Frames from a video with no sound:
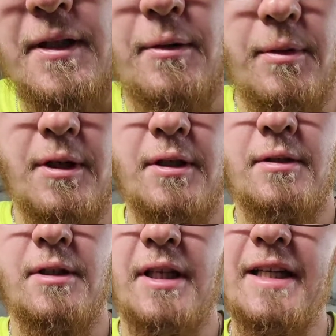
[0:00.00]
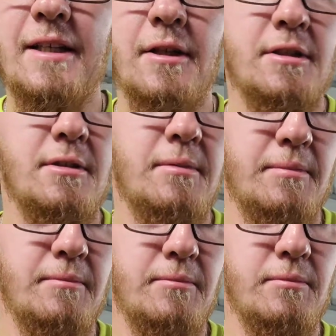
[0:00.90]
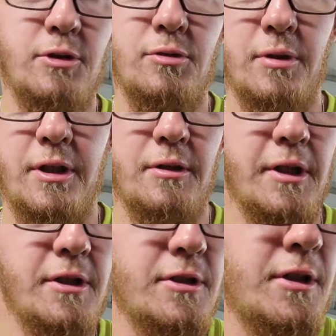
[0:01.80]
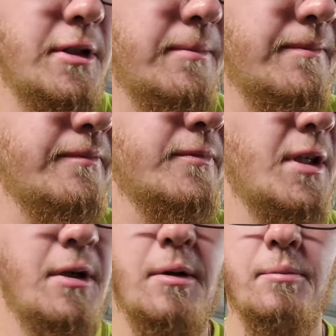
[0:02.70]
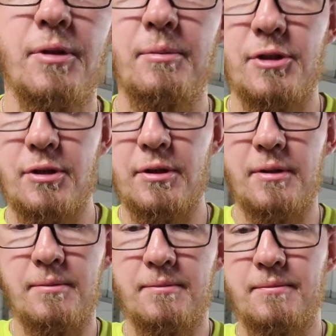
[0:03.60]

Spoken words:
That way the heat doesn't shrink your heat shrink prematurely.